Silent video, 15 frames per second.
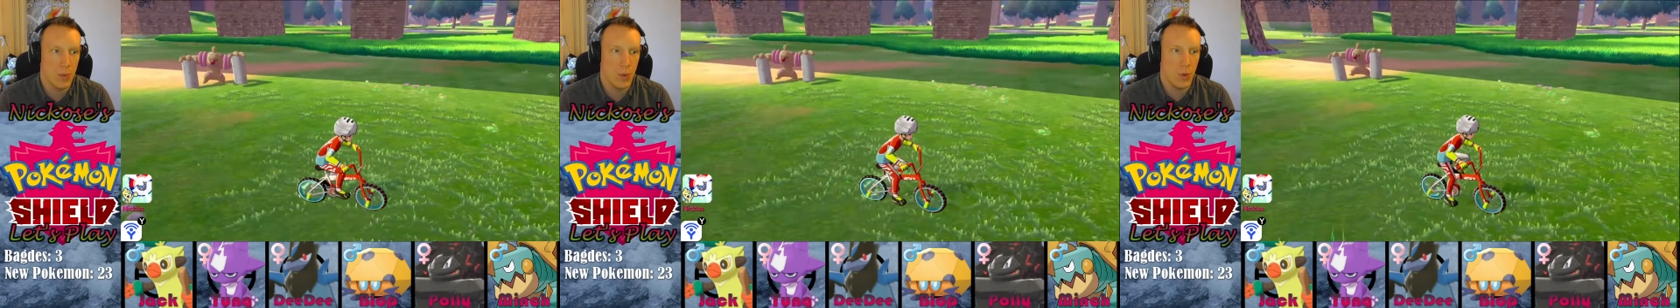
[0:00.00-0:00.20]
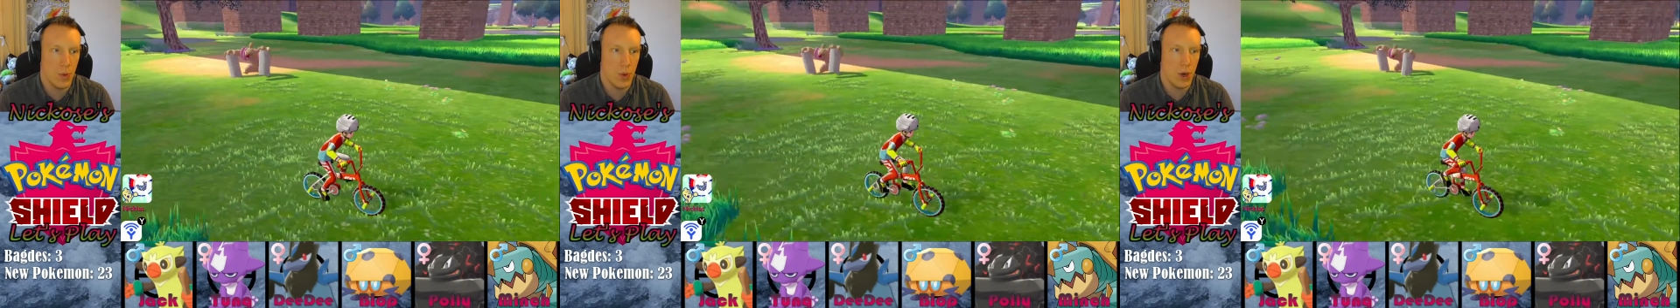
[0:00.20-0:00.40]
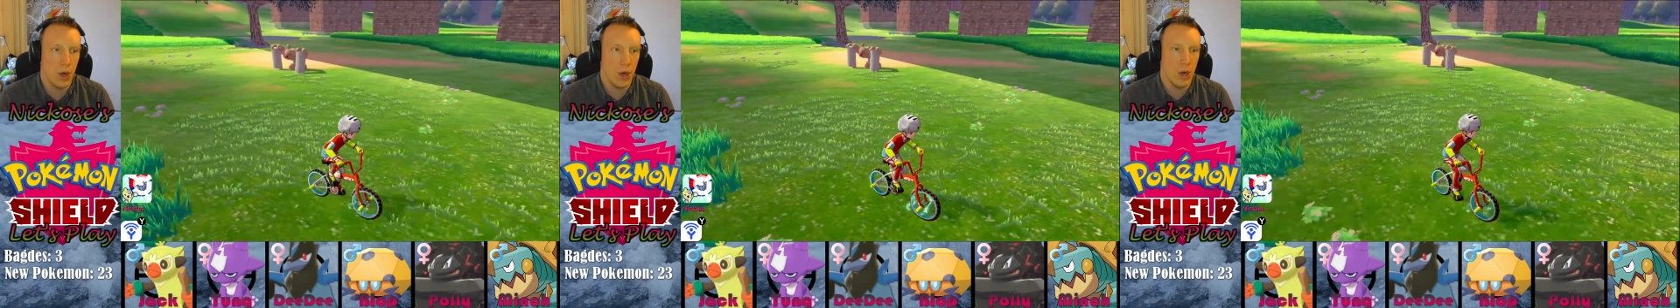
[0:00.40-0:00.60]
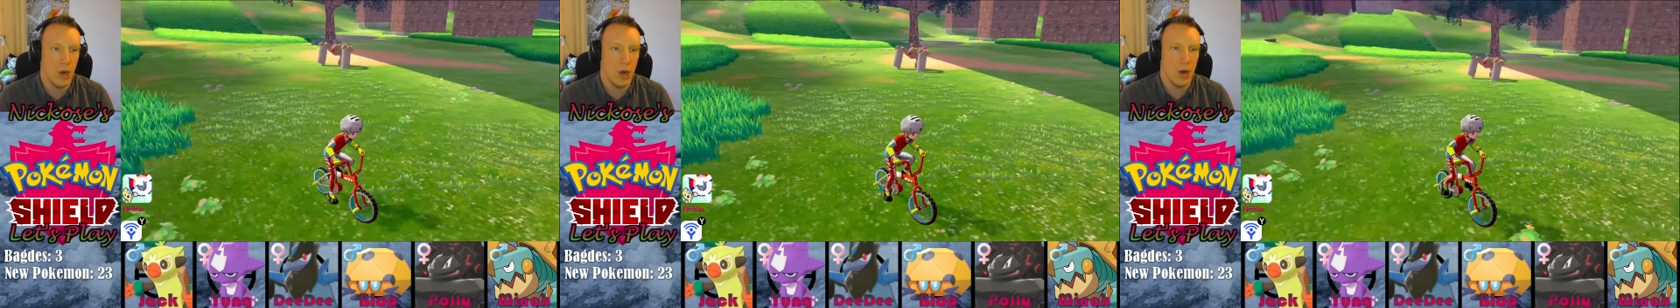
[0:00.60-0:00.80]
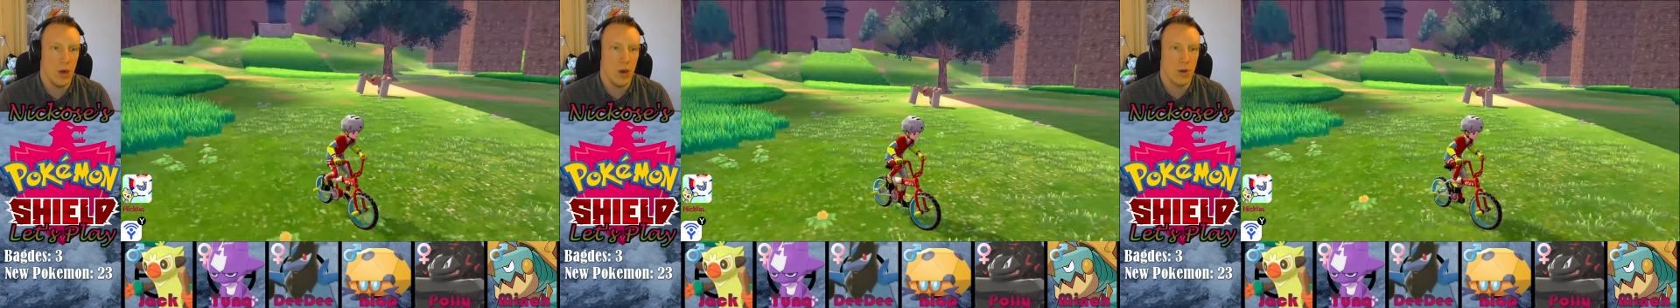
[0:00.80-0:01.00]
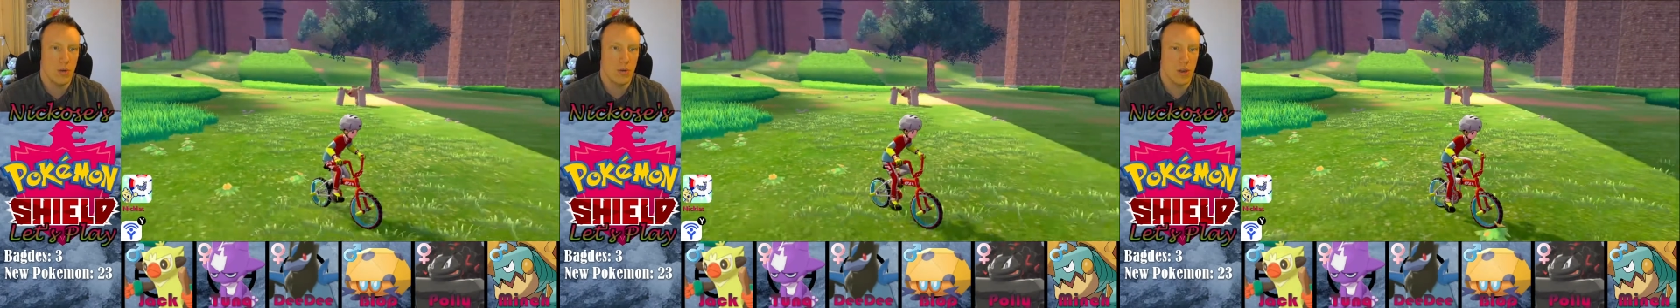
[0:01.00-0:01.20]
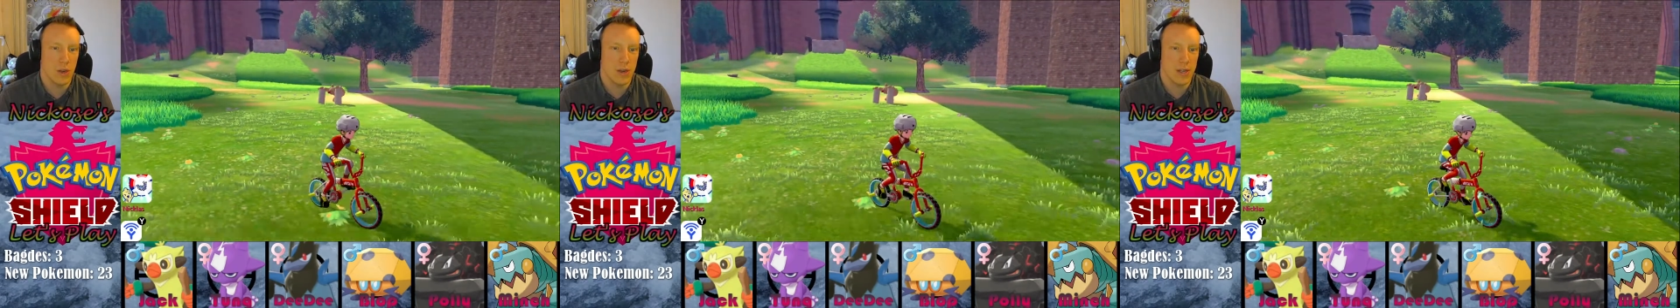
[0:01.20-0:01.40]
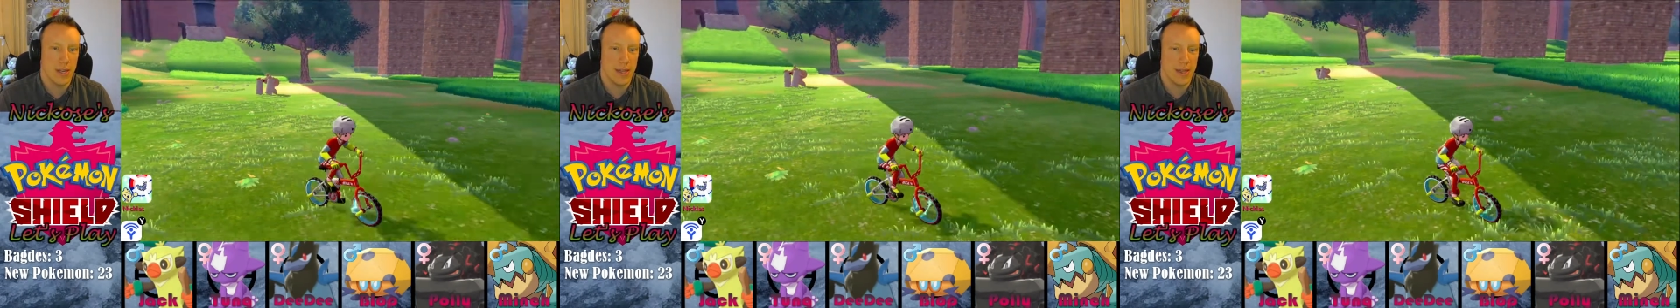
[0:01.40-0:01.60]
Whoa,
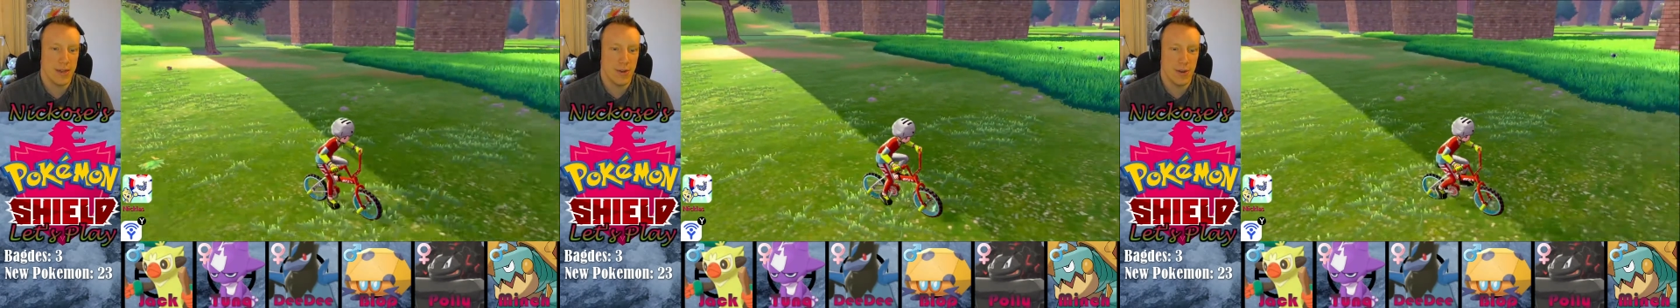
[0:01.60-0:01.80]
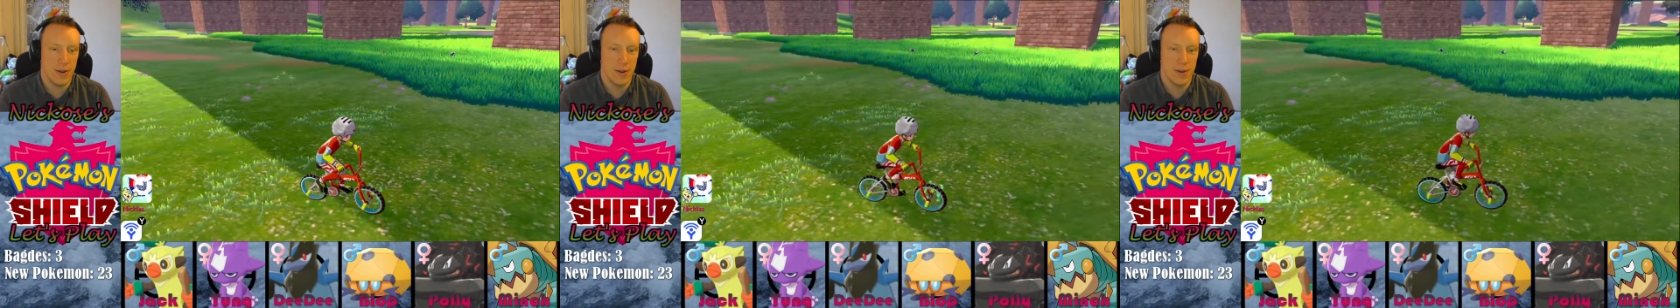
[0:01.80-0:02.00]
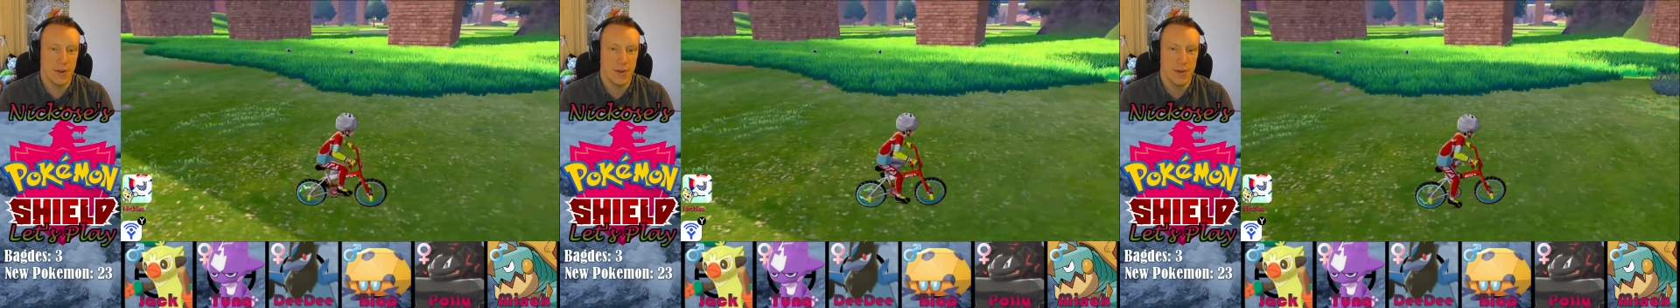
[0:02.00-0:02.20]
Kong Elder!